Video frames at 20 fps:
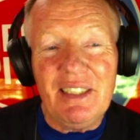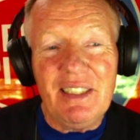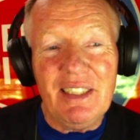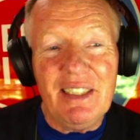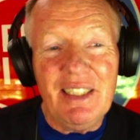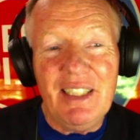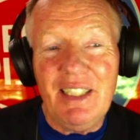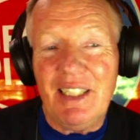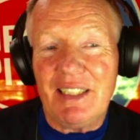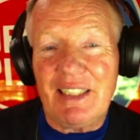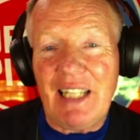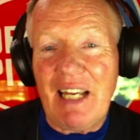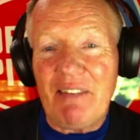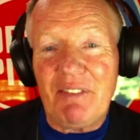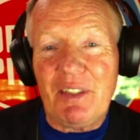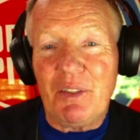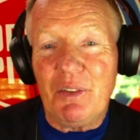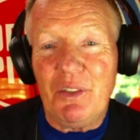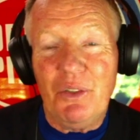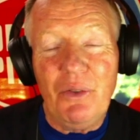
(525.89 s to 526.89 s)
He doesn't have
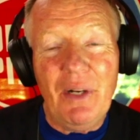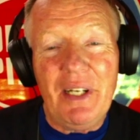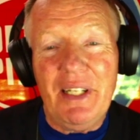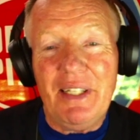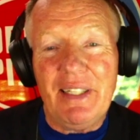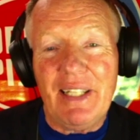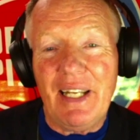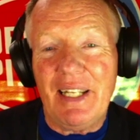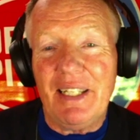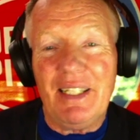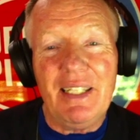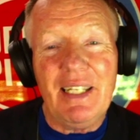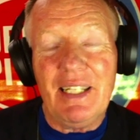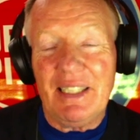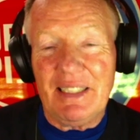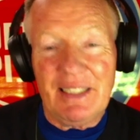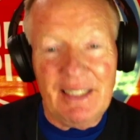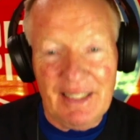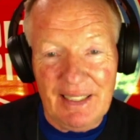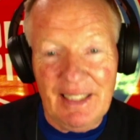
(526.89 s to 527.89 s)
to do anything. He
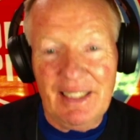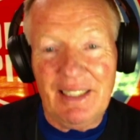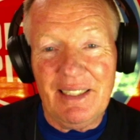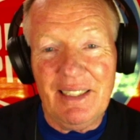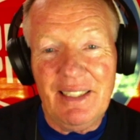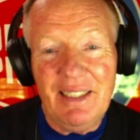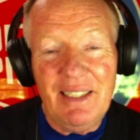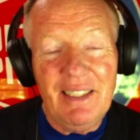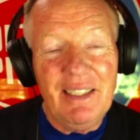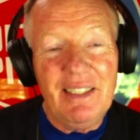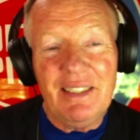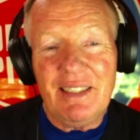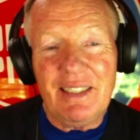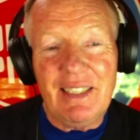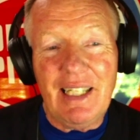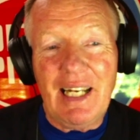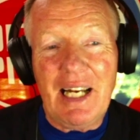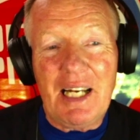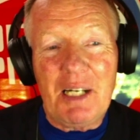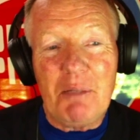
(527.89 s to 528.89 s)
can sit
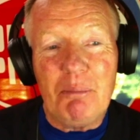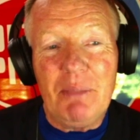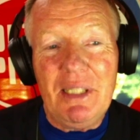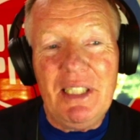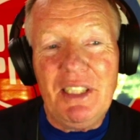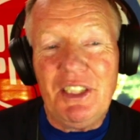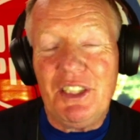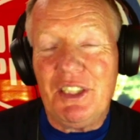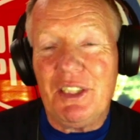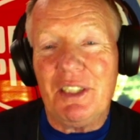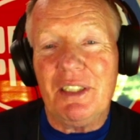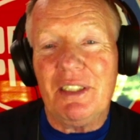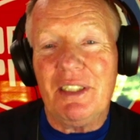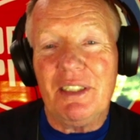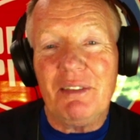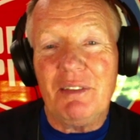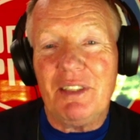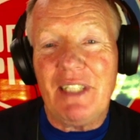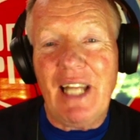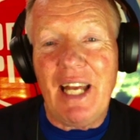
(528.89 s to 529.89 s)
on a beach and
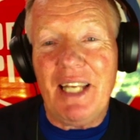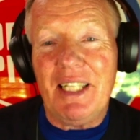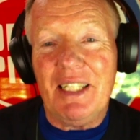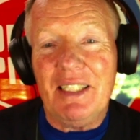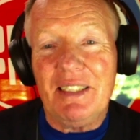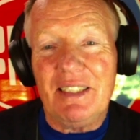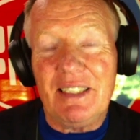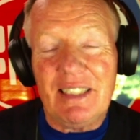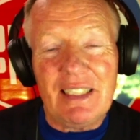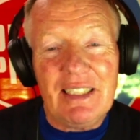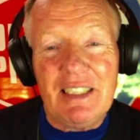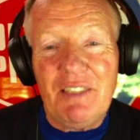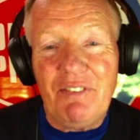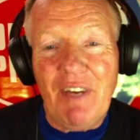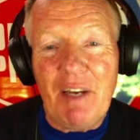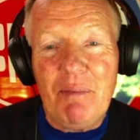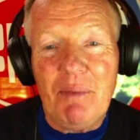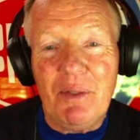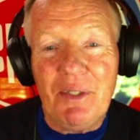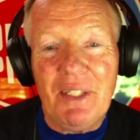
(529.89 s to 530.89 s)
take in
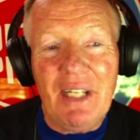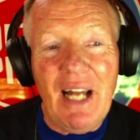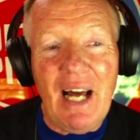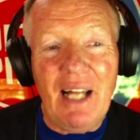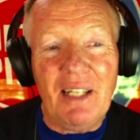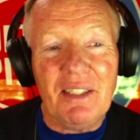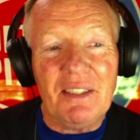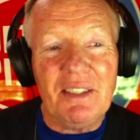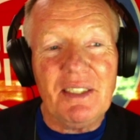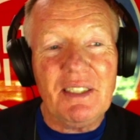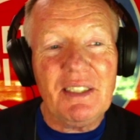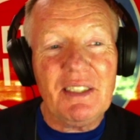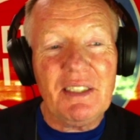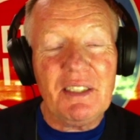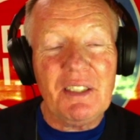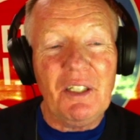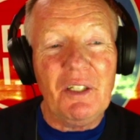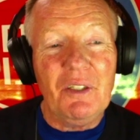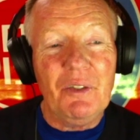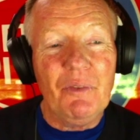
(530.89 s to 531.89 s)
$65 million.
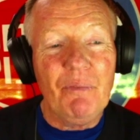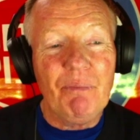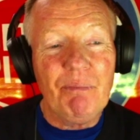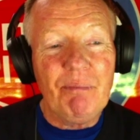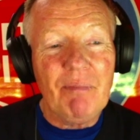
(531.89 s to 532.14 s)
So,